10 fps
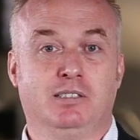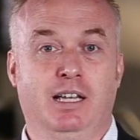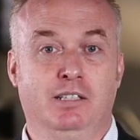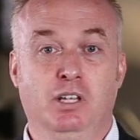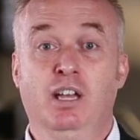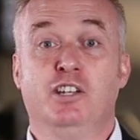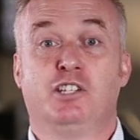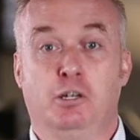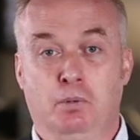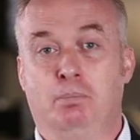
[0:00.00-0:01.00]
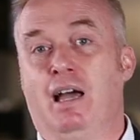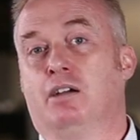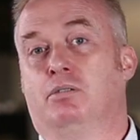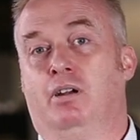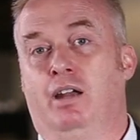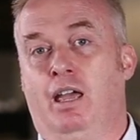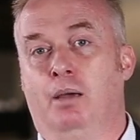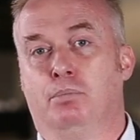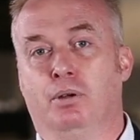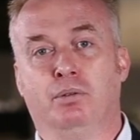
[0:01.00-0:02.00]
says she would back Ronna
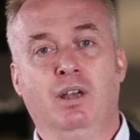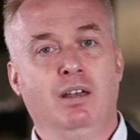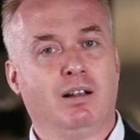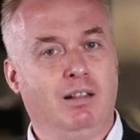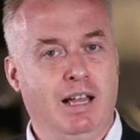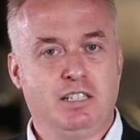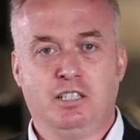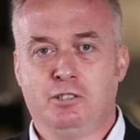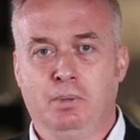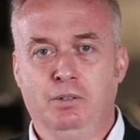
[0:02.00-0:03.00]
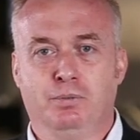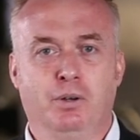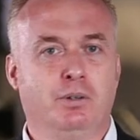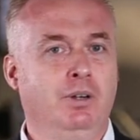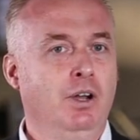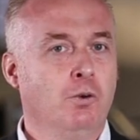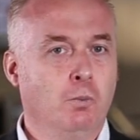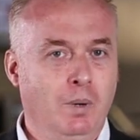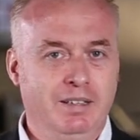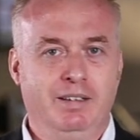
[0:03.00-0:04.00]
Ambrose. Classic swing voter,
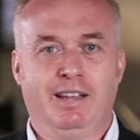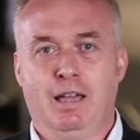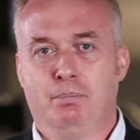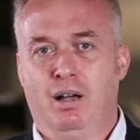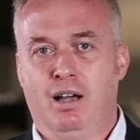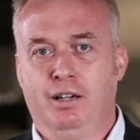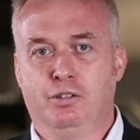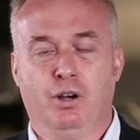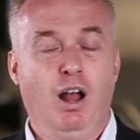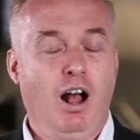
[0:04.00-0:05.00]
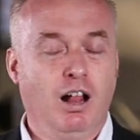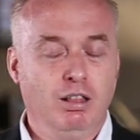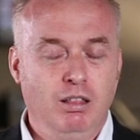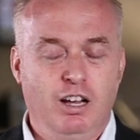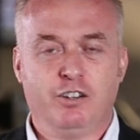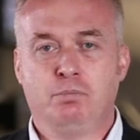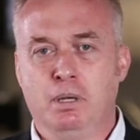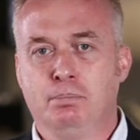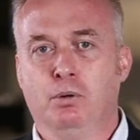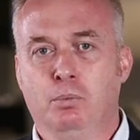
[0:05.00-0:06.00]
willing to get behind her. A lot of
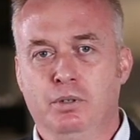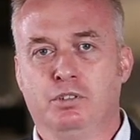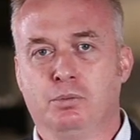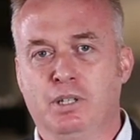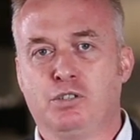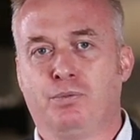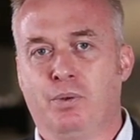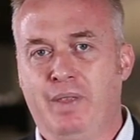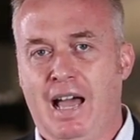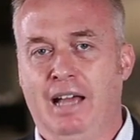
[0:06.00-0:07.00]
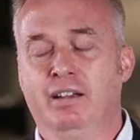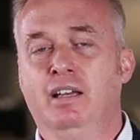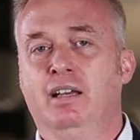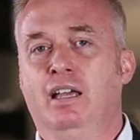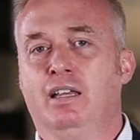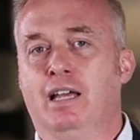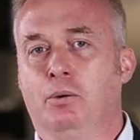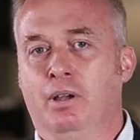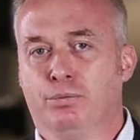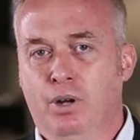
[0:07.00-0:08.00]
people would switch for that.
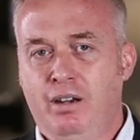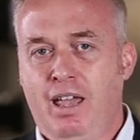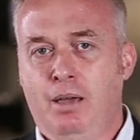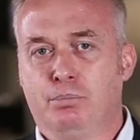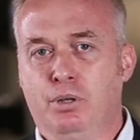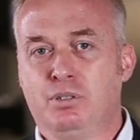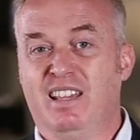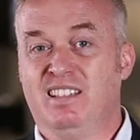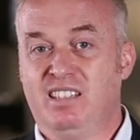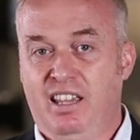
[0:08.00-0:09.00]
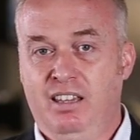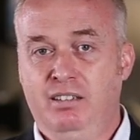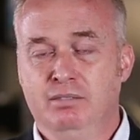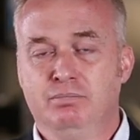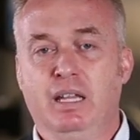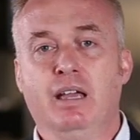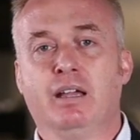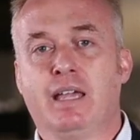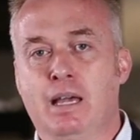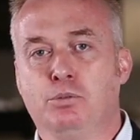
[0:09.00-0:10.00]
Now, if Ronna Ambrose is in,
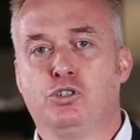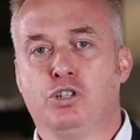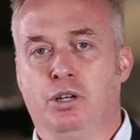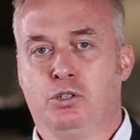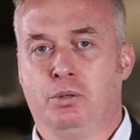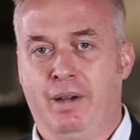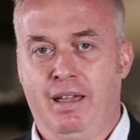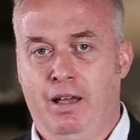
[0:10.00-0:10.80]
count Jean Charest